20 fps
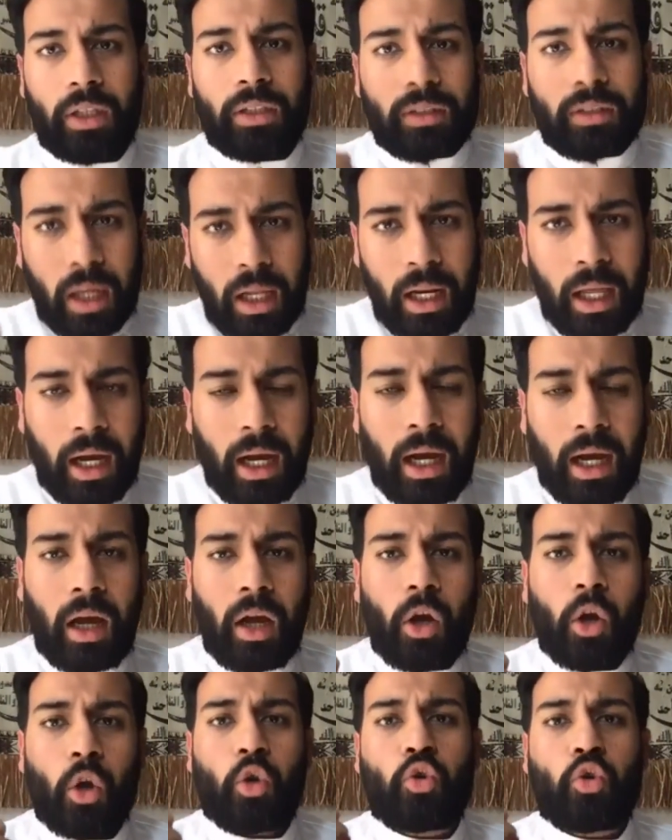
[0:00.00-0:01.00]
Talha,
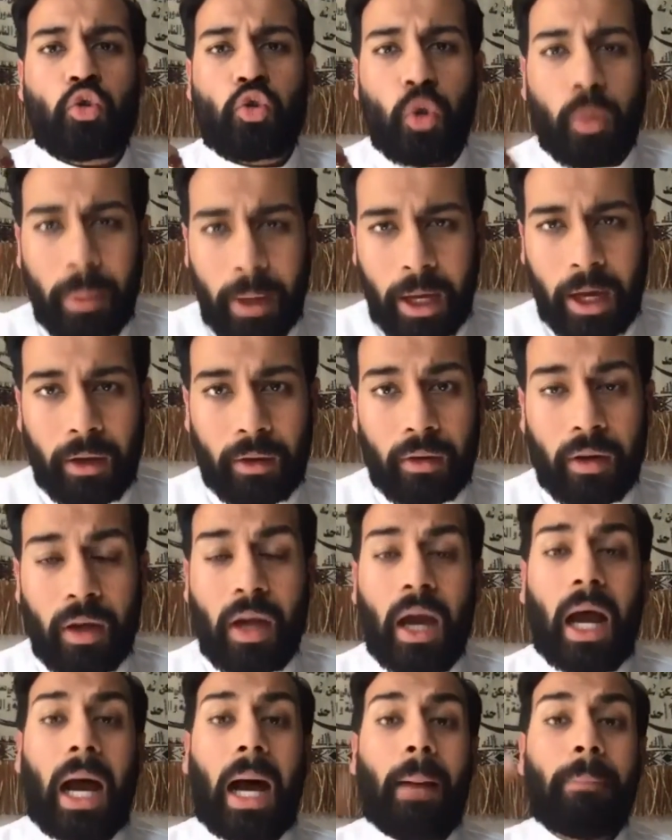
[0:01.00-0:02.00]
Zubair,
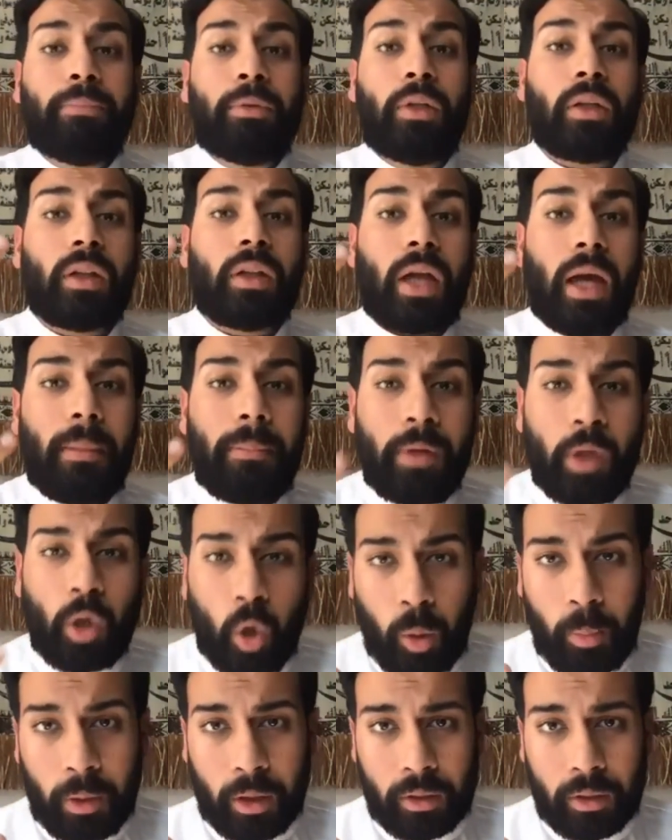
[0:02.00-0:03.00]
Abdullah ibn
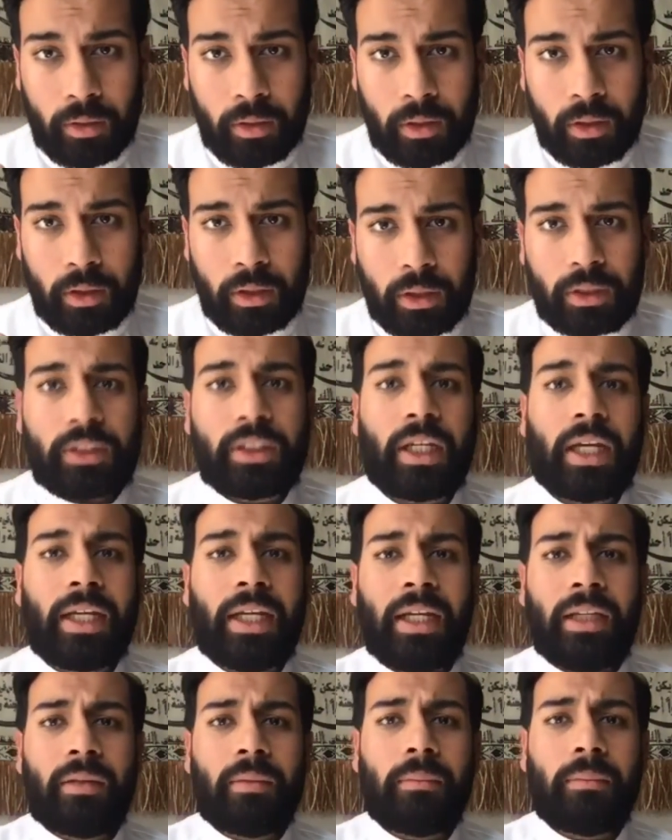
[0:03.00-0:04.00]
Umar,
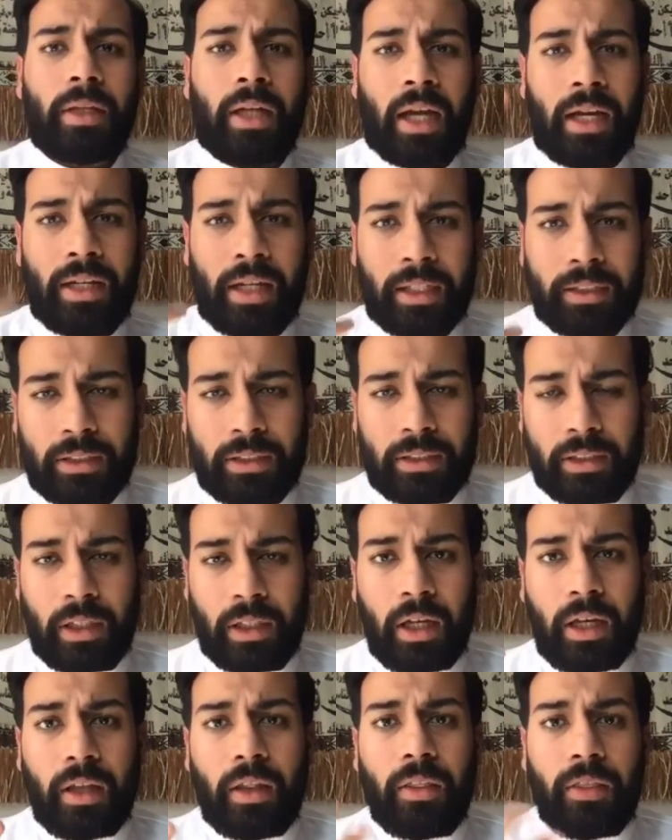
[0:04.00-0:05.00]
Sa'id bin Anas.
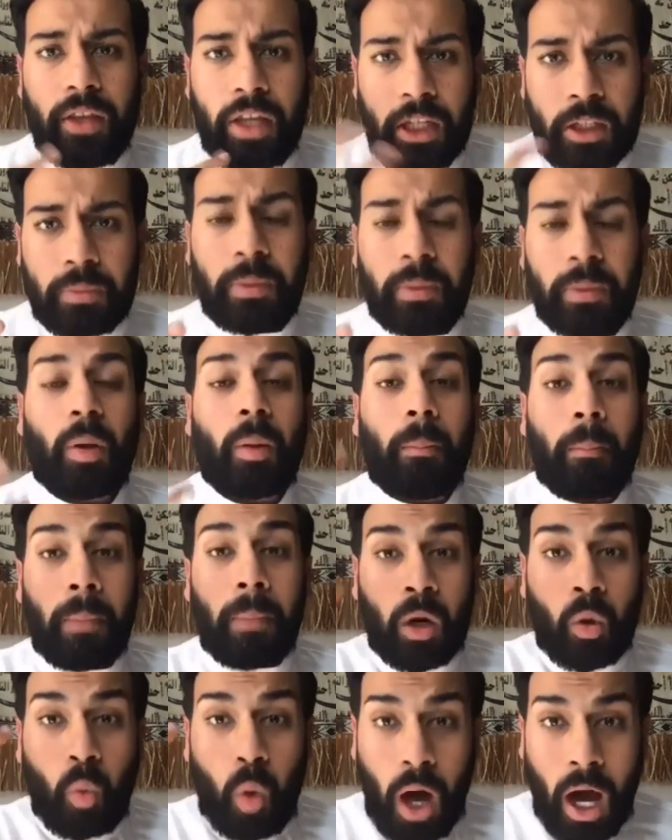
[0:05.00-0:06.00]
These people,
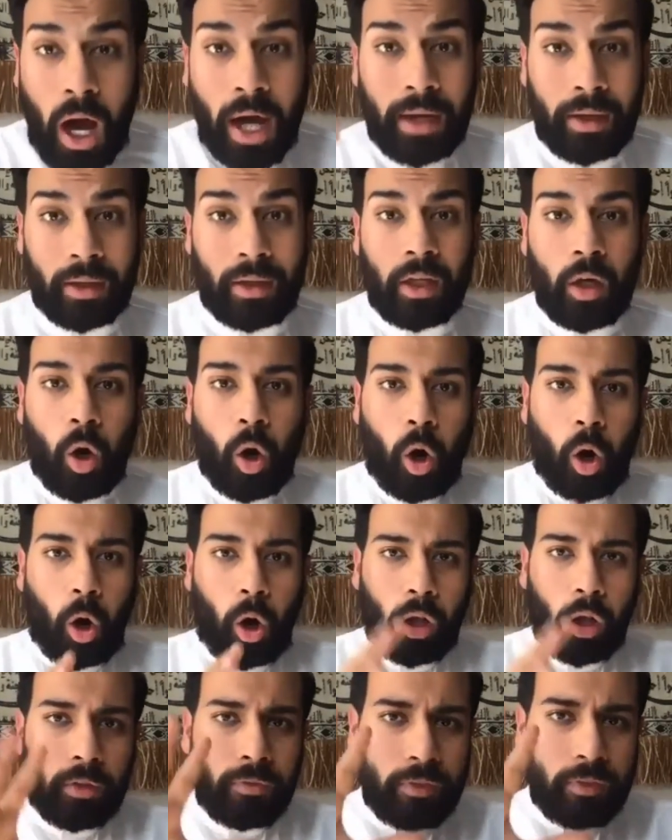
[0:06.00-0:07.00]
Marwan,
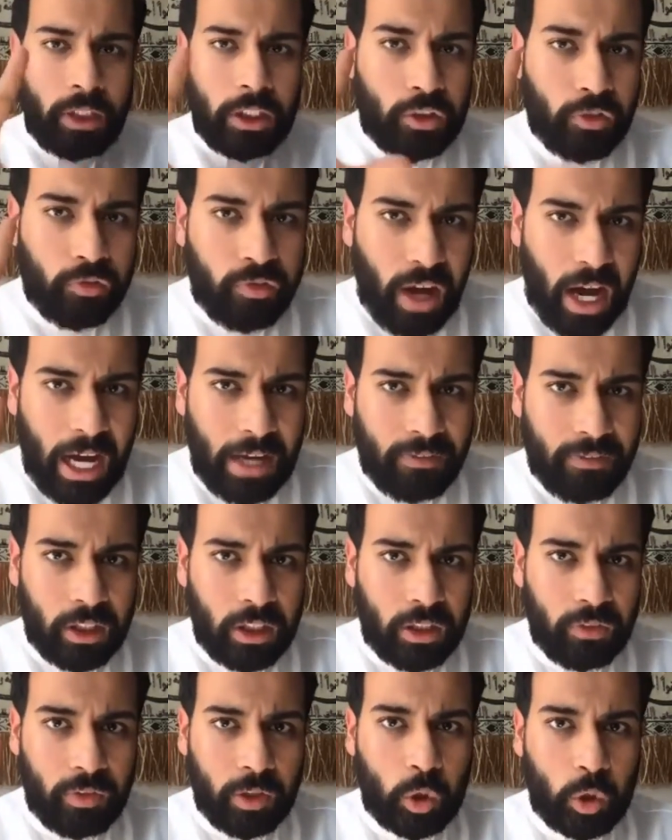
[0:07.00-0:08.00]
all of these 5
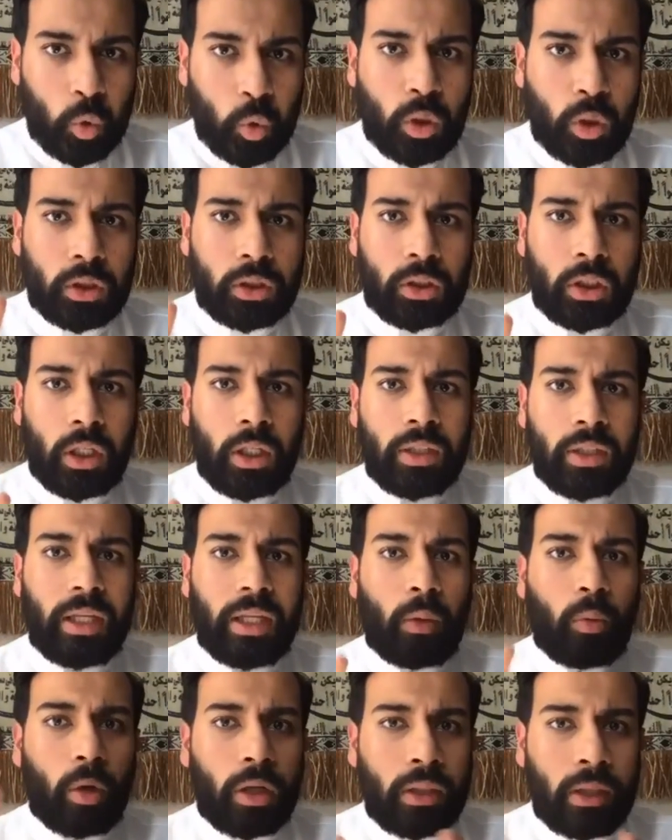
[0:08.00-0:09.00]
individuals, they
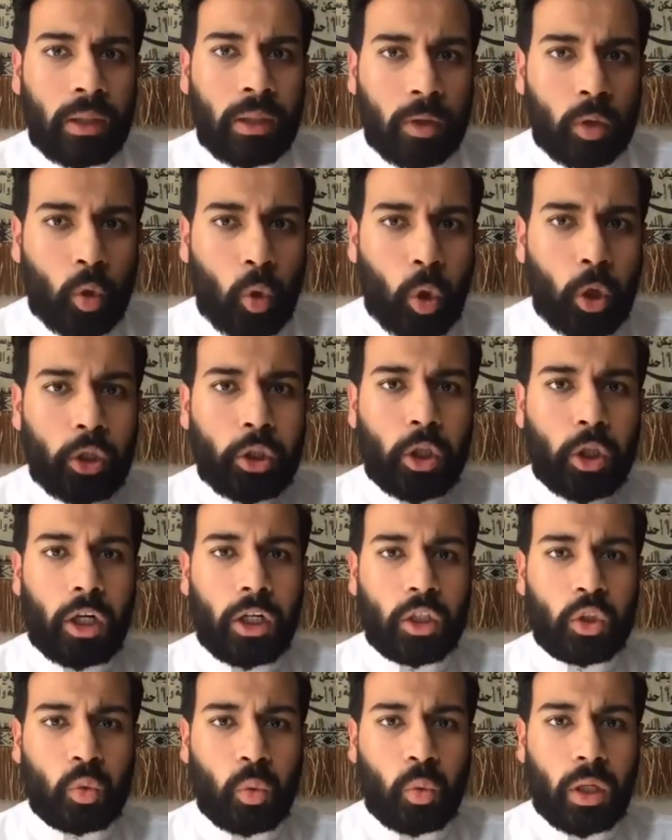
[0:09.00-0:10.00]
were in the courtyard
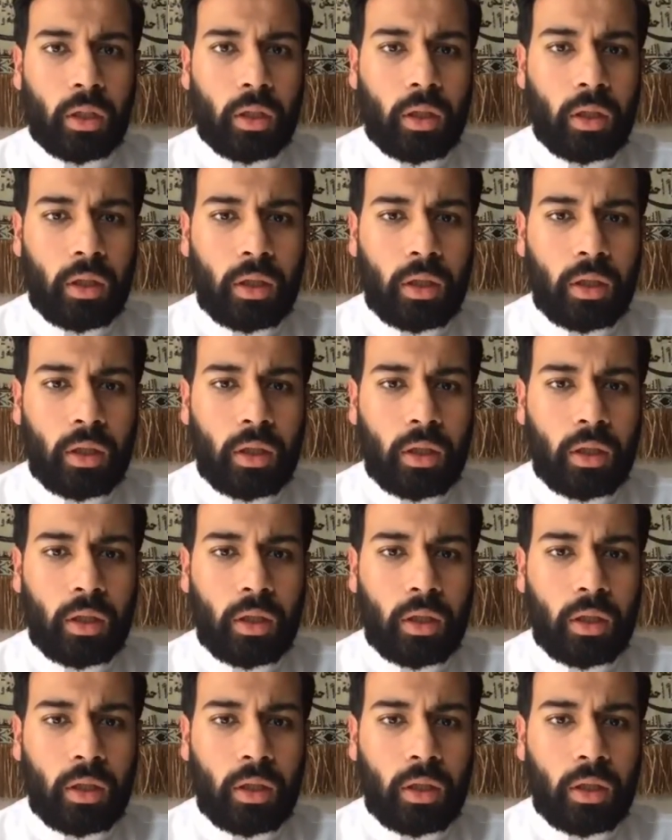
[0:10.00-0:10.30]
as well.